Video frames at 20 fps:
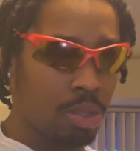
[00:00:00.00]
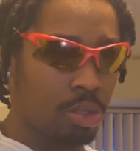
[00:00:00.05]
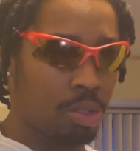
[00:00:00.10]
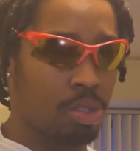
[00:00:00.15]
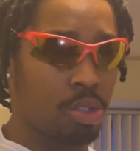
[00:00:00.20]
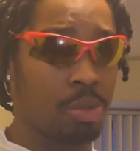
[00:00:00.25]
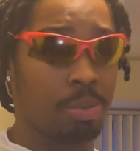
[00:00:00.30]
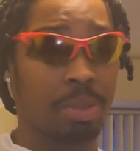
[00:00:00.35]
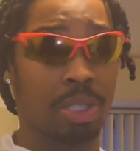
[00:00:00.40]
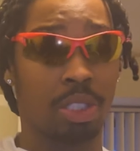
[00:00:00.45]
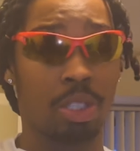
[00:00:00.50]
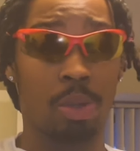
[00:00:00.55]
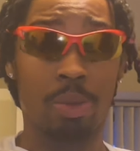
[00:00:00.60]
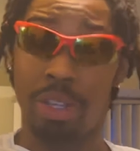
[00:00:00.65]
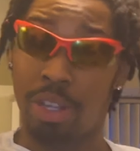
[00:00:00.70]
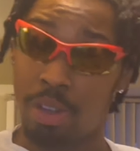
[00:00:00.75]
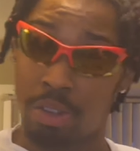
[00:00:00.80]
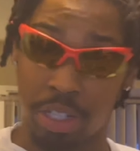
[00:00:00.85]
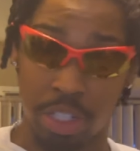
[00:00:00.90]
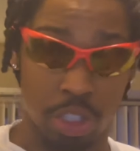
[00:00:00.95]
And so we're
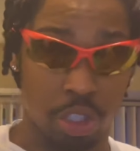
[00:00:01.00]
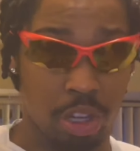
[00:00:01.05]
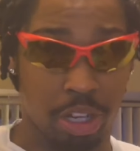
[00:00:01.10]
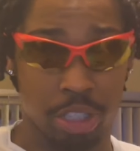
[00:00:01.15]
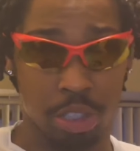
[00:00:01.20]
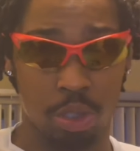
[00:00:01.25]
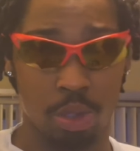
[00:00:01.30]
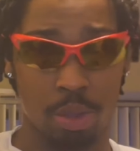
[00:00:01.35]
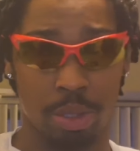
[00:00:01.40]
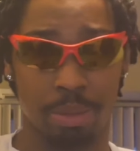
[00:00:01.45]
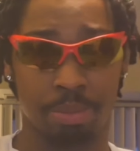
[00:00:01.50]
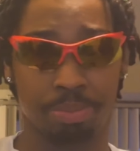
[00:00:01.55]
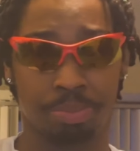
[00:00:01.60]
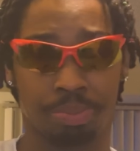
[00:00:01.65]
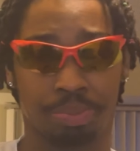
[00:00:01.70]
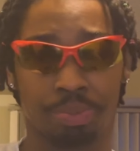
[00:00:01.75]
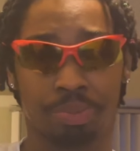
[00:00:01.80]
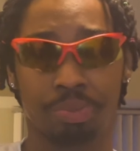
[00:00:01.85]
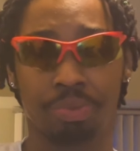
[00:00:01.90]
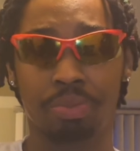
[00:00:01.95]
gonna get straight into
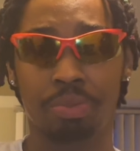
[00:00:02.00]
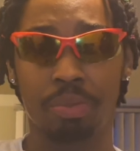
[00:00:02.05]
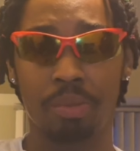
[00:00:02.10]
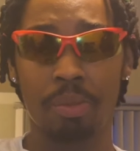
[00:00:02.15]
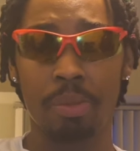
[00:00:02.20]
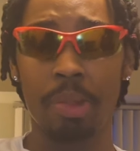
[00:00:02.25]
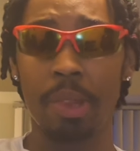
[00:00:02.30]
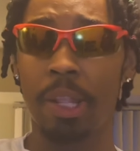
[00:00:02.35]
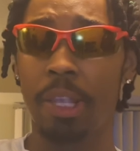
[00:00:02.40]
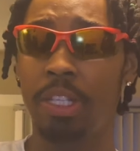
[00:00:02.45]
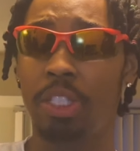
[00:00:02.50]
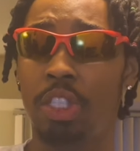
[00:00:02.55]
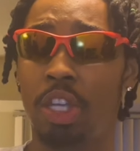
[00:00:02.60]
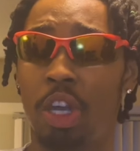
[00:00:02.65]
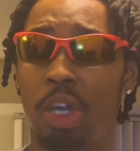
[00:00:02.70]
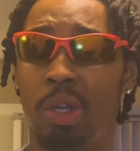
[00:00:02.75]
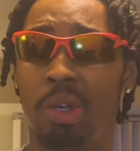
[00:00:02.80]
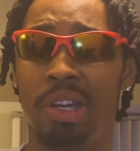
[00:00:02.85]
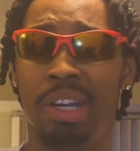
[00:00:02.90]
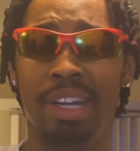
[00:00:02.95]
it.
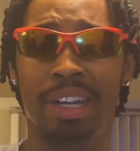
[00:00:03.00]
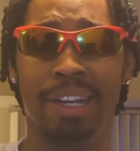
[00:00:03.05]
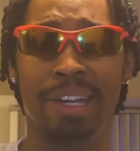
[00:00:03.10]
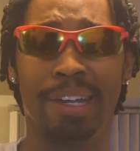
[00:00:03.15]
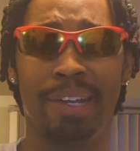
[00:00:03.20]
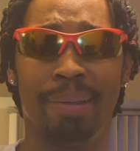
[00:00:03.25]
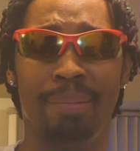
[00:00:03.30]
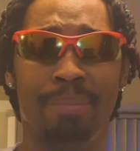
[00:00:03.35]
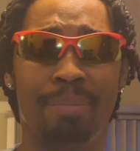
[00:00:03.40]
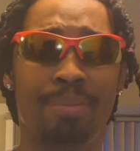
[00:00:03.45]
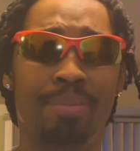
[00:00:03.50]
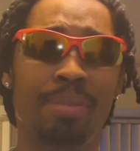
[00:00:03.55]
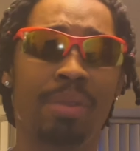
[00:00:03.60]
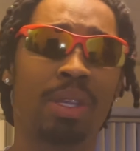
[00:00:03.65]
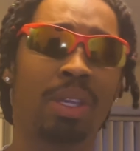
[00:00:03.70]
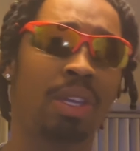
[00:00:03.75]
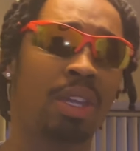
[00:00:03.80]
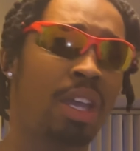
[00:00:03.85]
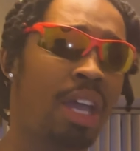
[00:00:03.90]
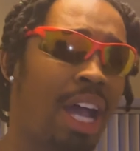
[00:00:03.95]
So
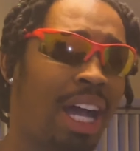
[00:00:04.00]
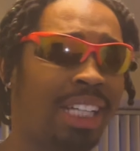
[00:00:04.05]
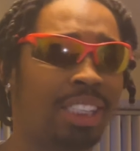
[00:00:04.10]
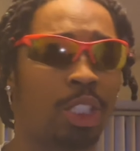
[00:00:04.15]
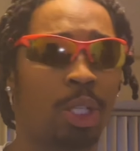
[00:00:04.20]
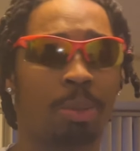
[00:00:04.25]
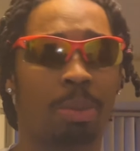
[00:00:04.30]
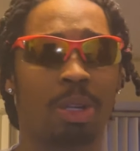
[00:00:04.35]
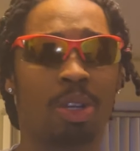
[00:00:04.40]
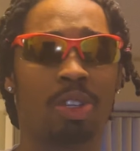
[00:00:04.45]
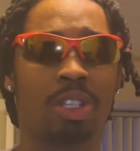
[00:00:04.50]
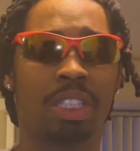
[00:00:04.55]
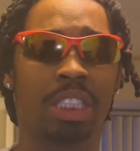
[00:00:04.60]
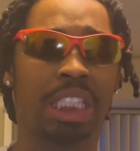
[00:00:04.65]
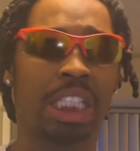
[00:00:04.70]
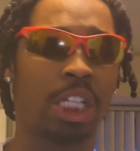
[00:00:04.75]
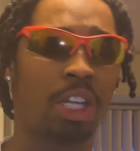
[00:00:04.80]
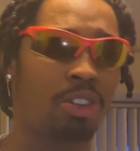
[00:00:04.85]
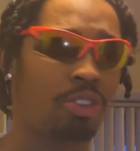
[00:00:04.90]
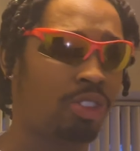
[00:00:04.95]
uh, October going into
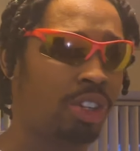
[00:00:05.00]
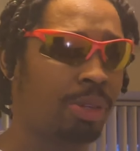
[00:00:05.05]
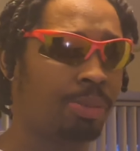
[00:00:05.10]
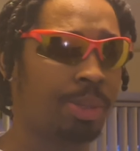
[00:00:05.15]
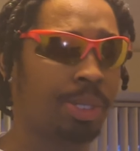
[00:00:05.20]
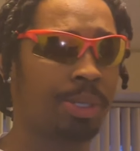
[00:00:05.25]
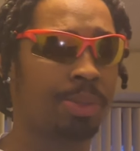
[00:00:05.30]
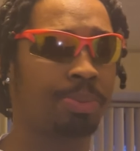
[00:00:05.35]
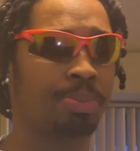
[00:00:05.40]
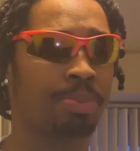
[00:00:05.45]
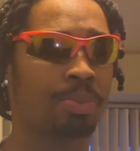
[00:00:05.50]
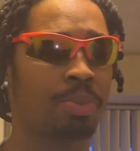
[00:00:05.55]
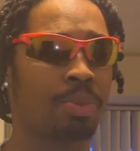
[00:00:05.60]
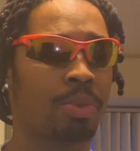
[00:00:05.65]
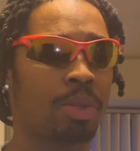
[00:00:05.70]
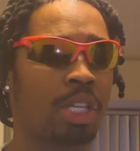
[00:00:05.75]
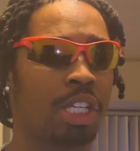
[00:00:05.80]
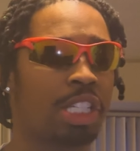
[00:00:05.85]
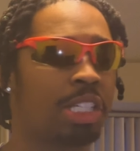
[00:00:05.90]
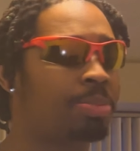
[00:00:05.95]
November,
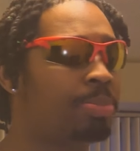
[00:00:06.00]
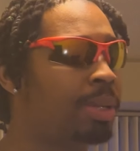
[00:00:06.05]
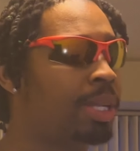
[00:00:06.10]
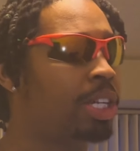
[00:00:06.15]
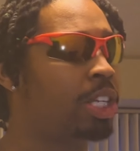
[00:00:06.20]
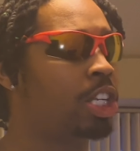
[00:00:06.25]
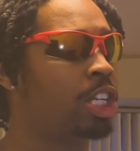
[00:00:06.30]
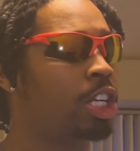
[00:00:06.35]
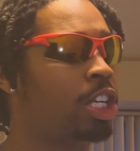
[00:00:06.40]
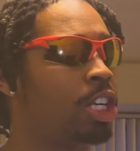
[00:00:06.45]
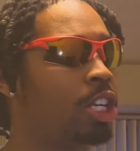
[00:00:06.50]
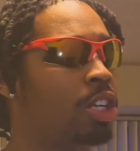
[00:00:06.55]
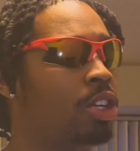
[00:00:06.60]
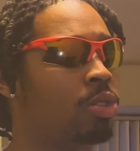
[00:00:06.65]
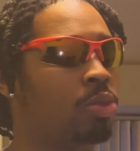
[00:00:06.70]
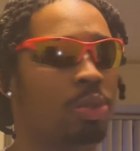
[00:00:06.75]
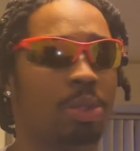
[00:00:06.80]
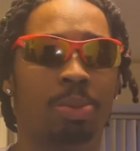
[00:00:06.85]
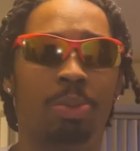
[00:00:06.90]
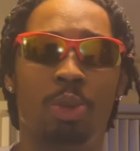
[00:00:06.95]
Splinter
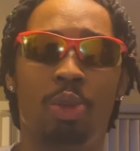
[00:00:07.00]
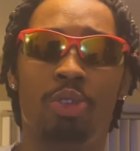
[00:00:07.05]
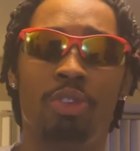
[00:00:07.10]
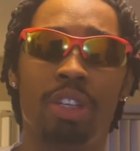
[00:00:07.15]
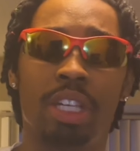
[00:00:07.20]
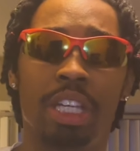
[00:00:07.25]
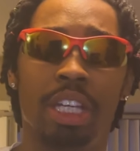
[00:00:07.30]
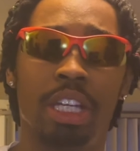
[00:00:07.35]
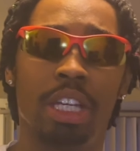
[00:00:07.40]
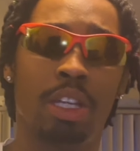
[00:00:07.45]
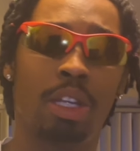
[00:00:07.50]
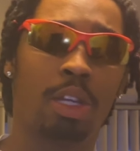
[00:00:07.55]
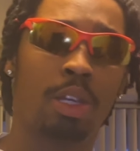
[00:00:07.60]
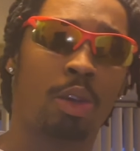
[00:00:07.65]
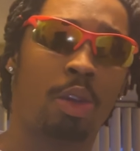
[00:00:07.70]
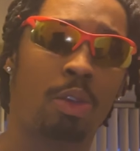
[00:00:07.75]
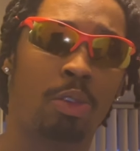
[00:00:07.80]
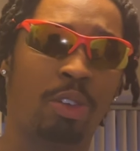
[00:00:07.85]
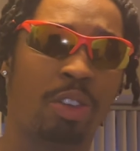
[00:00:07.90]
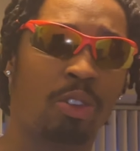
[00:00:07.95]
was moving in
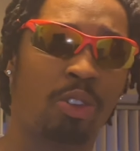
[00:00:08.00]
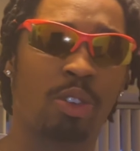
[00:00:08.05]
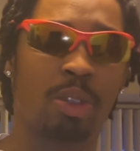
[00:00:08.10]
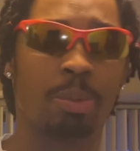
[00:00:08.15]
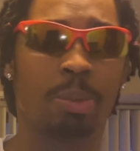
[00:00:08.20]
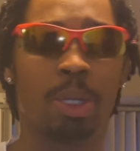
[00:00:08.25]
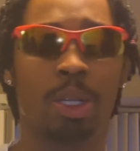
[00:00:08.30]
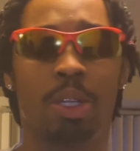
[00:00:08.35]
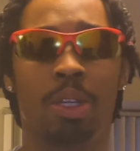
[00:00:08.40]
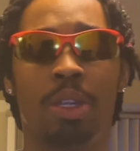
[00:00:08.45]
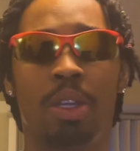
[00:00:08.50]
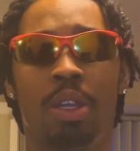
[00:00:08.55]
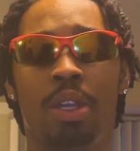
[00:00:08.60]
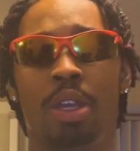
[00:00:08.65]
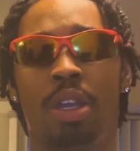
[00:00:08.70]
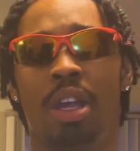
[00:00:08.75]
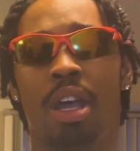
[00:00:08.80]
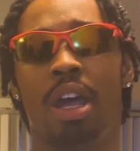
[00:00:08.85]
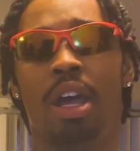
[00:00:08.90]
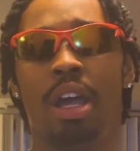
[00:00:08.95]
on November.
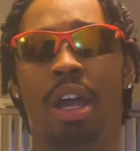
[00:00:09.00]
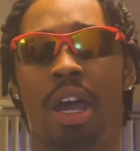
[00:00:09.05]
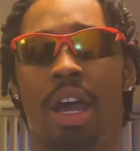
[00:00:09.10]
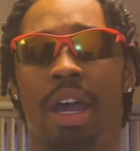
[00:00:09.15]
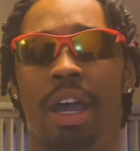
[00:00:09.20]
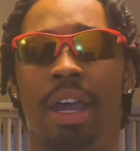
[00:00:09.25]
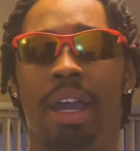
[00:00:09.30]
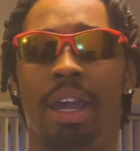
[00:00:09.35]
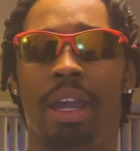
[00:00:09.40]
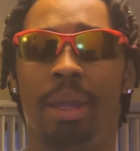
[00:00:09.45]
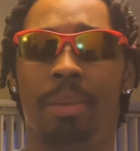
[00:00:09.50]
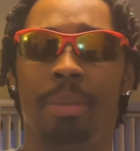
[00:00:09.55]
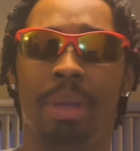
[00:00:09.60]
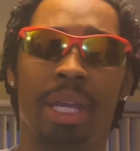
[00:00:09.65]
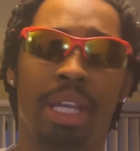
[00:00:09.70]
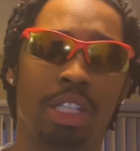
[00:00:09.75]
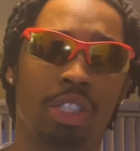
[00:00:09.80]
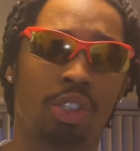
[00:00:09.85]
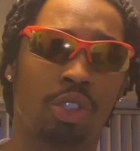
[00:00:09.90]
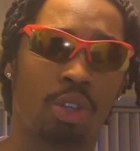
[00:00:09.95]
I
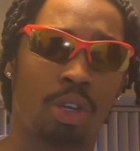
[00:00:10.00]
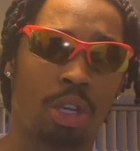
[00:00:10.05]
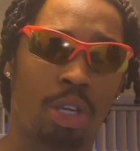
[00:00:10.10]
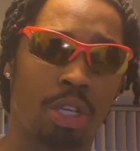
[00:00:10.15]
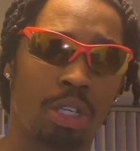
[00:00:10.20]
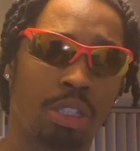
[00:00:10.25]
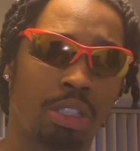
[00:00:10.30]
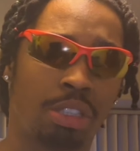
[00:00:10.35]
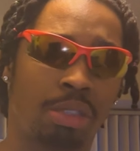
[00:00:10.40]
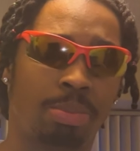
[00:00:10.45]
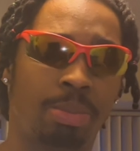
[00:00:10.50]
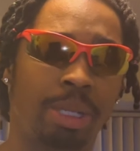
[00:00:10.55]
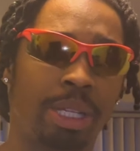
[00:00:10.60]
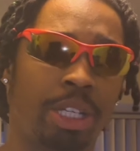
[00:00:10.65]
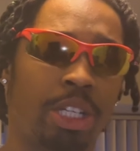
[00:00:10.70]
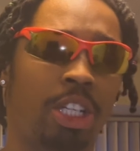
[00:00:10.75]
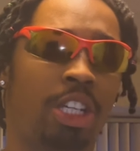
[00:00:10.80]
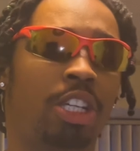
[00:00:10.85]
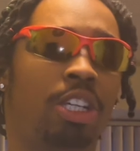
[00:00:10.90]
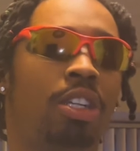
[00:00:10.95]
made sure
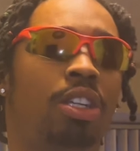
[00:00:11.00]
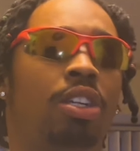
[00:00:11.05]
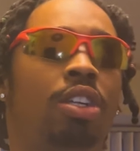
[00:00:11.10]
Splinter